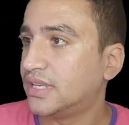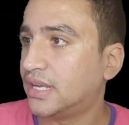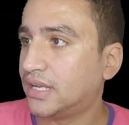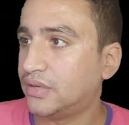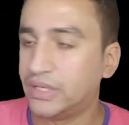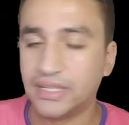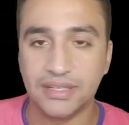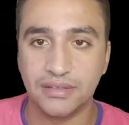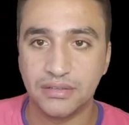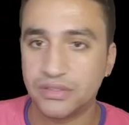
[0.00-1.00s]
I will
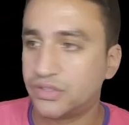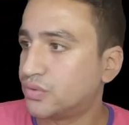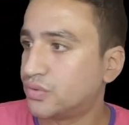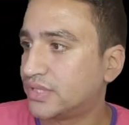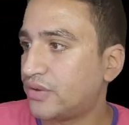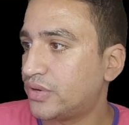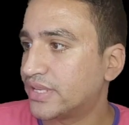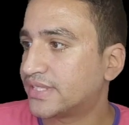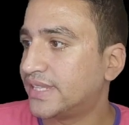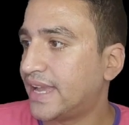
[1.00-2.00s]
choose the
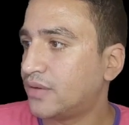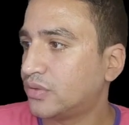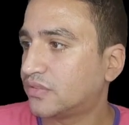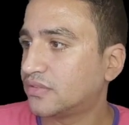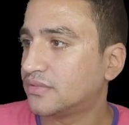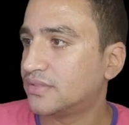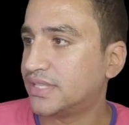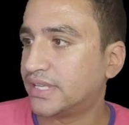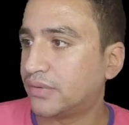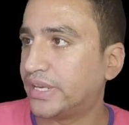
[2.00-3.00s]
US layout,
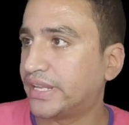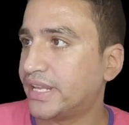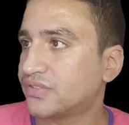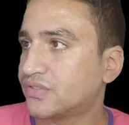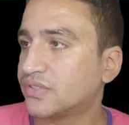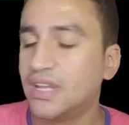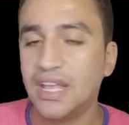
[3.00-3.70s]
then I will click yes.